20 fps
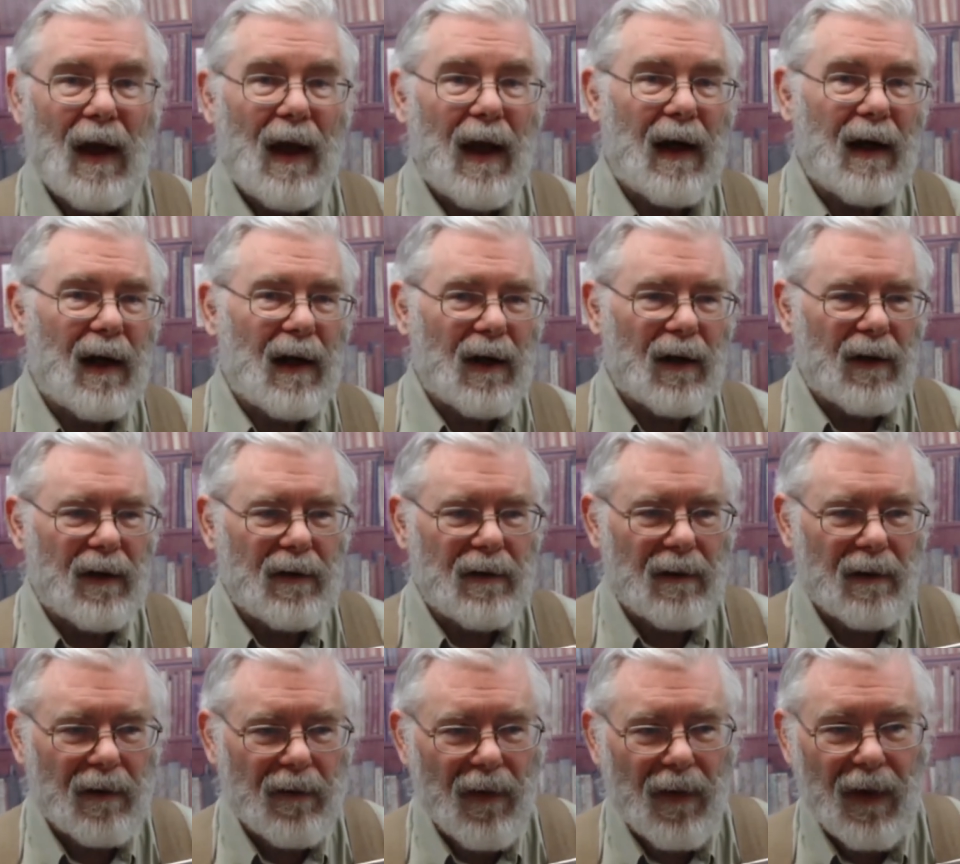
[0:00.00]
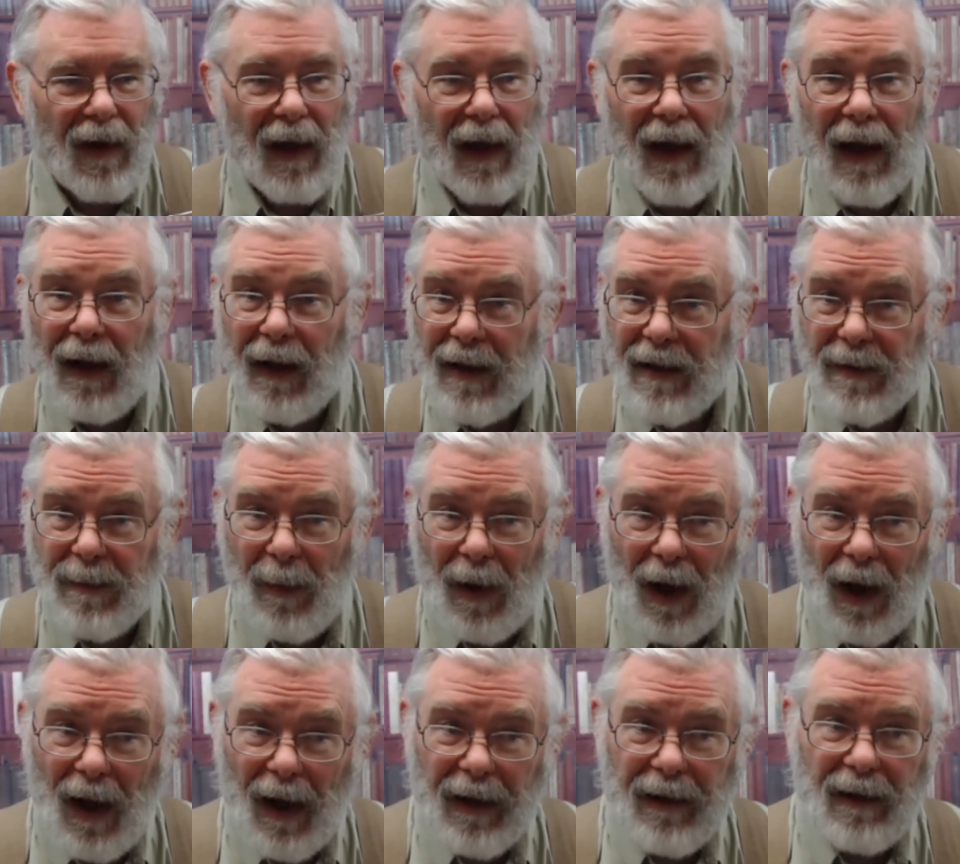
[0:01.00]
And I learned the
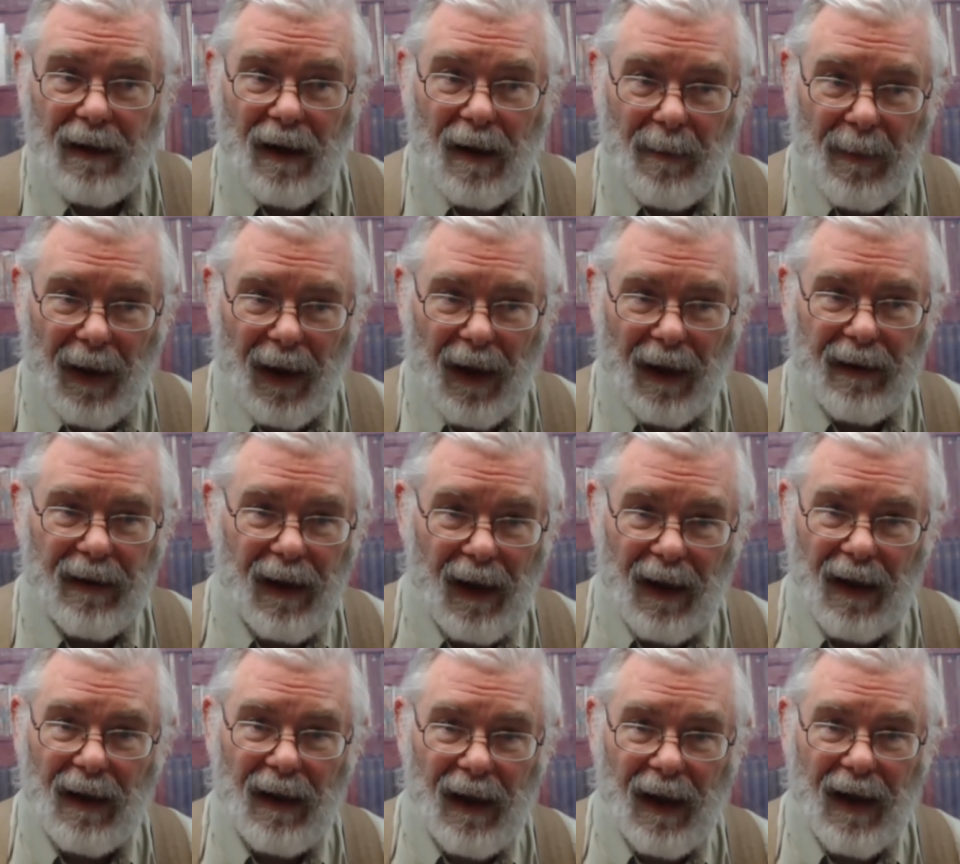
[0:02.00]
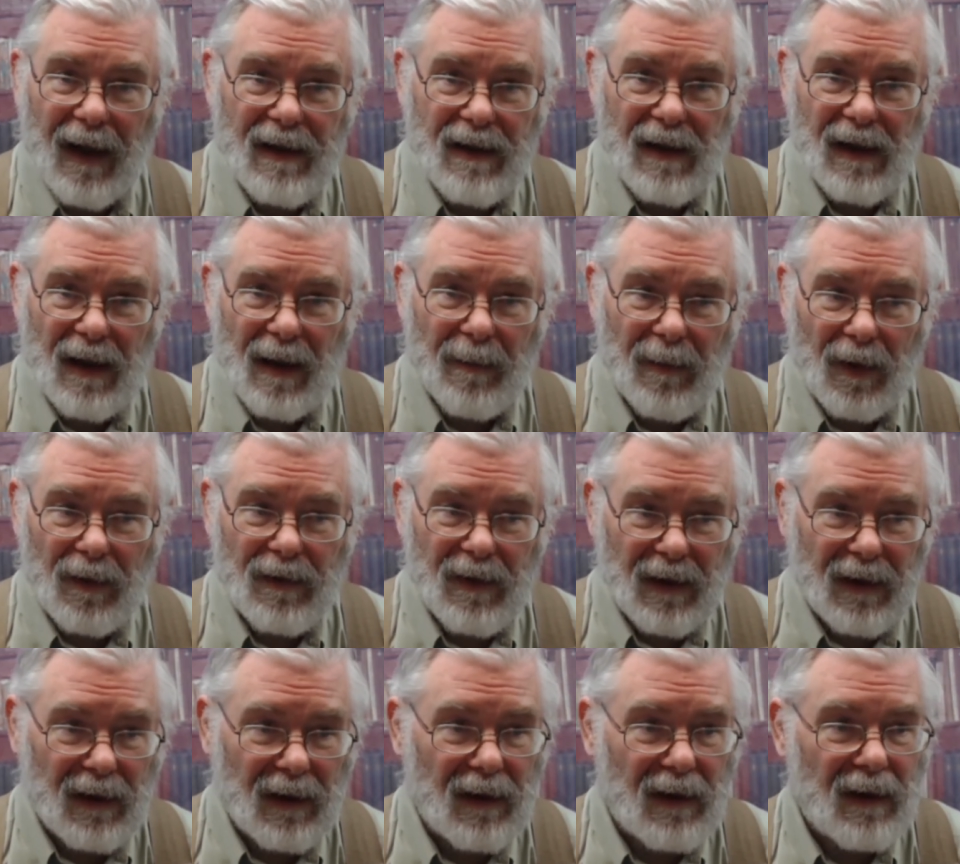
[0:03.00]
lsmod command,
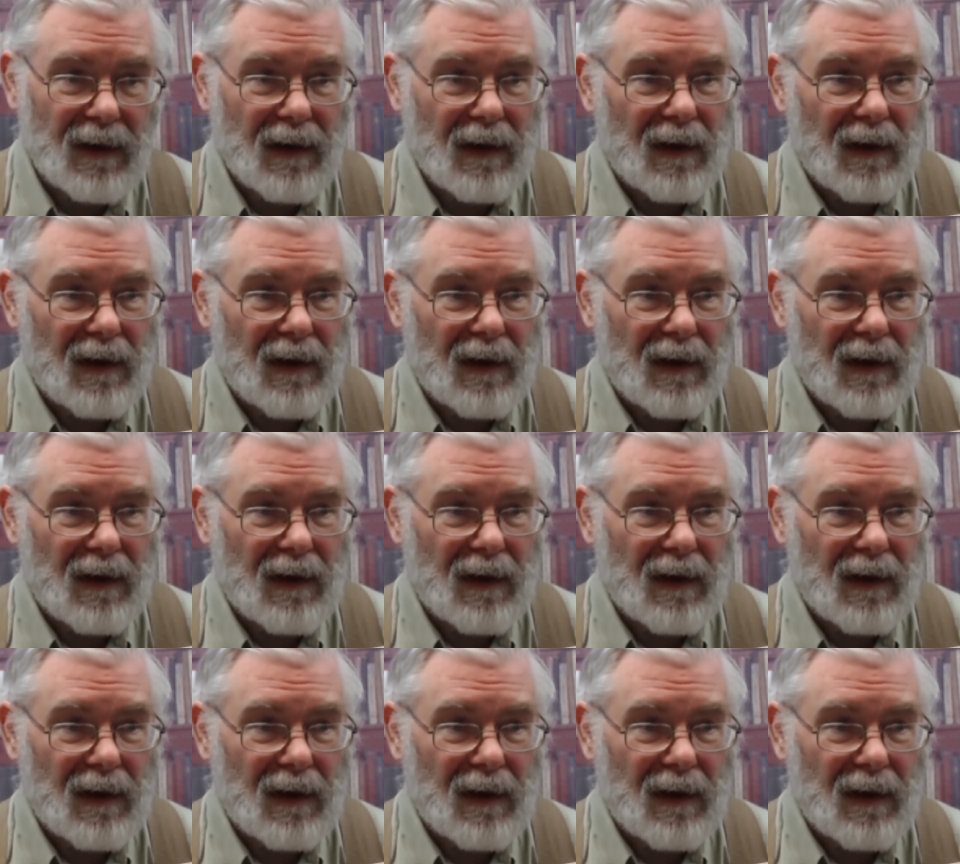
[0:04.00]
L-S-M-O-D,